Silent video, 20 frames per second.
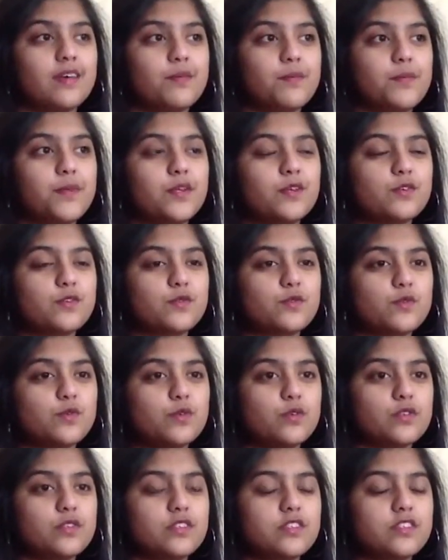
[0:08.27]
Middle
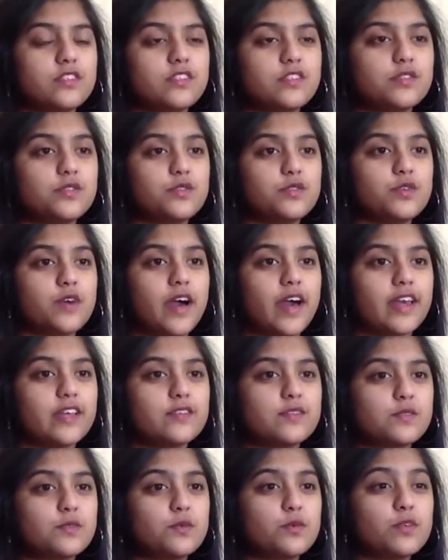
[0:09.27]
school to high
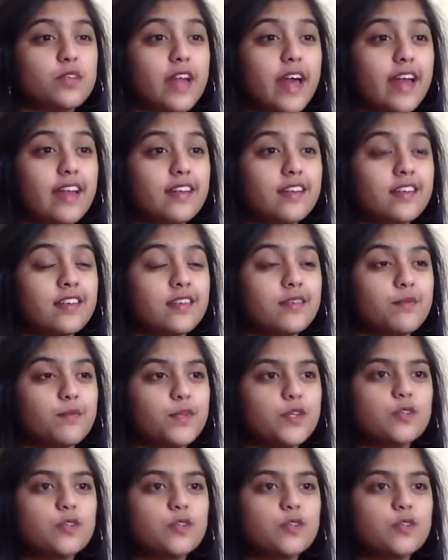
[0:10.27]
school Latin.